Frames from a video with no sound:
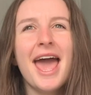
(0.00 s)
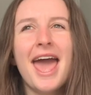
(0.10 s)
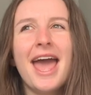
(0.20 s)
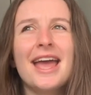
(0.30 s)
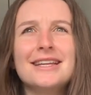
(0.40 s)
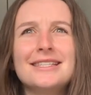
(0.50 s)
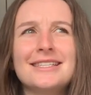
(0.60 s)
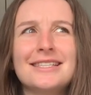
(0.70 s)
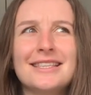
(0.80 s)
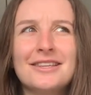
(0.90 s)

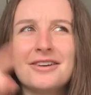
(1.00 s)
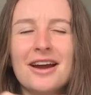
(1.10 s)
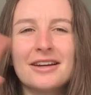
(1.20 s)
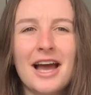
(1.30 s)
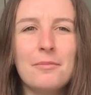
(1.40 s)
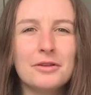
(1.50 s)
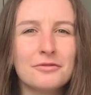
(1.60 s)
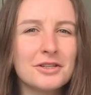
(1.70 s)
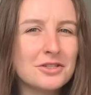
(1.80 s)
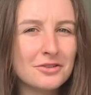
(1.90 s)
and there are a couple
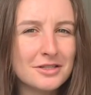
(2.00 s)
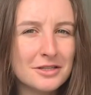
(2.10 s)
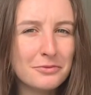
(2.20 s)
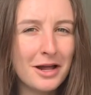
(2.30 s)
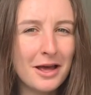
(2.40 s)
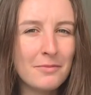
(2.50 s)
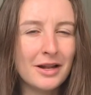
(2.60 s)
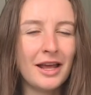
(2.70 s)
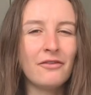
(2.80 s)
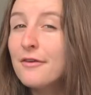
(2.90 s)
of restaurants as well, I believe.